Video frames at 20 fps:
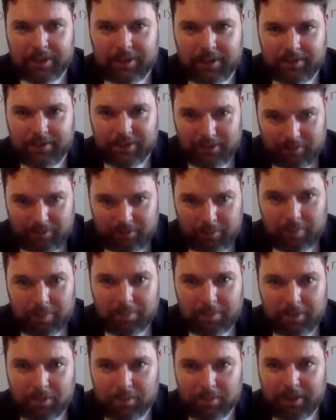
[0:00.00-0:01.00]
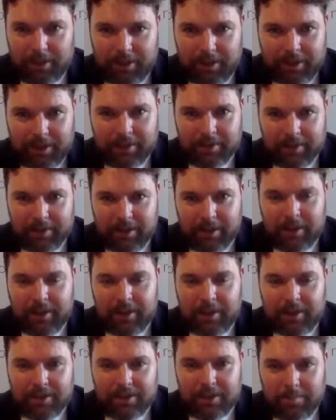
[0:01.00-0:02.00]
And I sent a few people your way, and
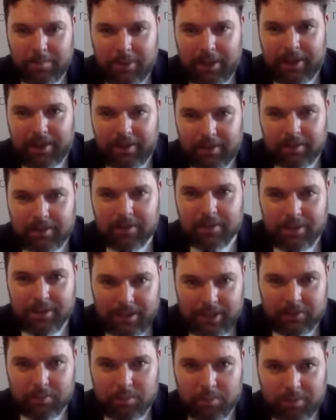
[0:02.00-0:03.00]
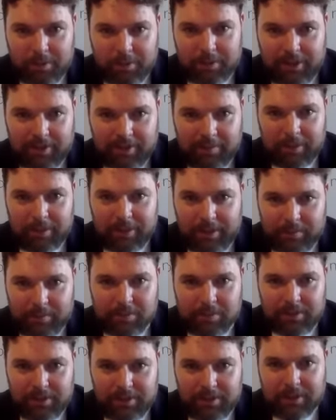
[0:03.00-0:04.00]
to man slash woman, they've been
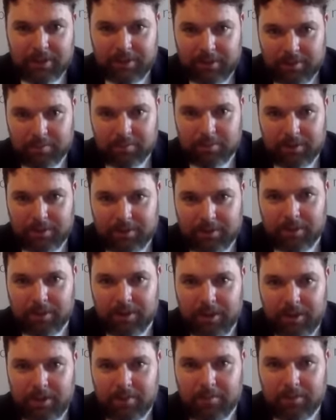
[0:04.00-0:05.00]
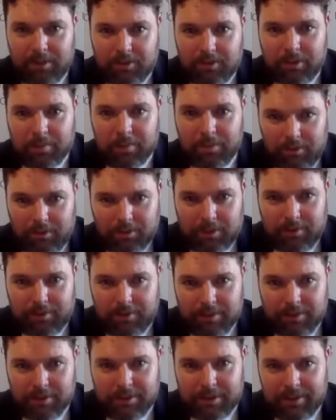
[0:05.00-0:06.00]
absolutely delighted with the with the treatment you're
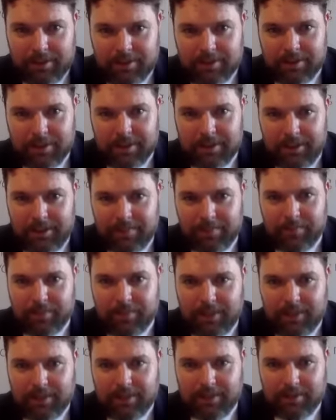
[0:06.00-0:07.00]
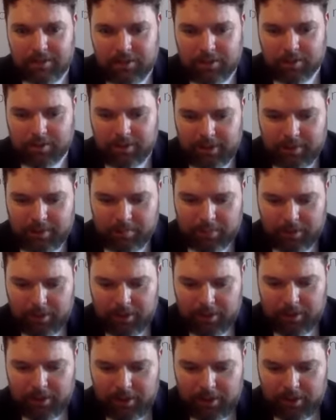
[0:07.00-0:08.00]
given. So that's um, that is your credit. But
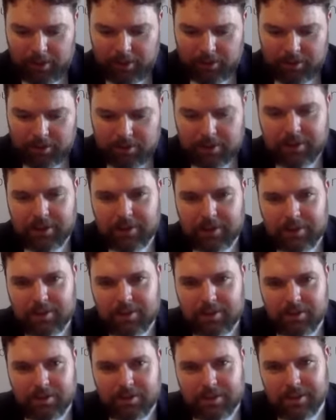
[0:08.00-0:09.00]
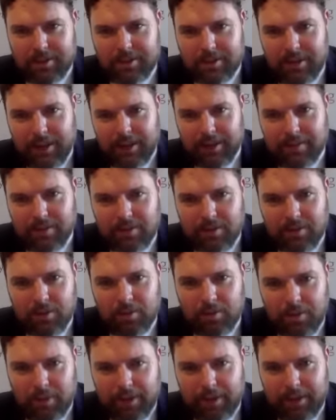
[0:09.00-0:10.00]
just to just to ask
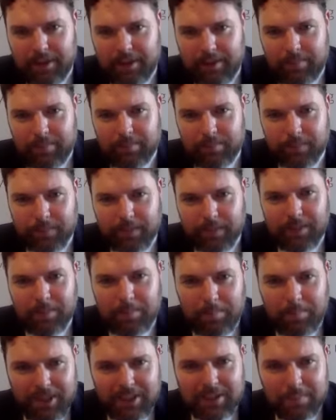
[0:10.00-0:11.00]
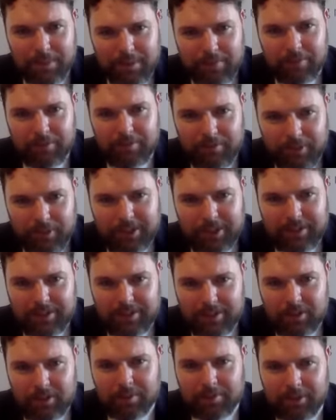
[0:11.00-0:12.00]
you um, the best bit of advice
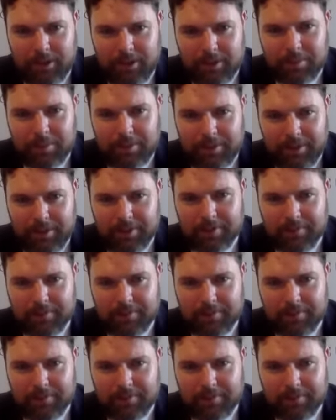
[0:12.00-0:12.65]
that you ever got, Paudie,